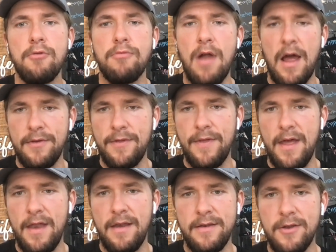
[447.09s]
rather
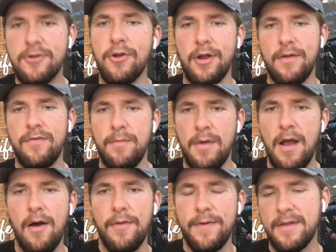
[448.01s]
than deterring from your
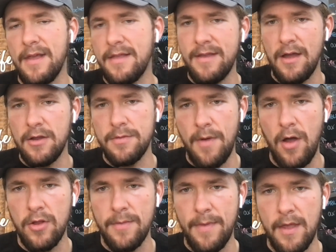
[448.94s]
health, because that's the
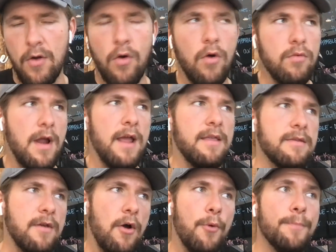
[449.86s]
ultimate goal, right?
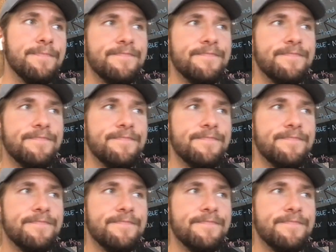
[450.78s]
So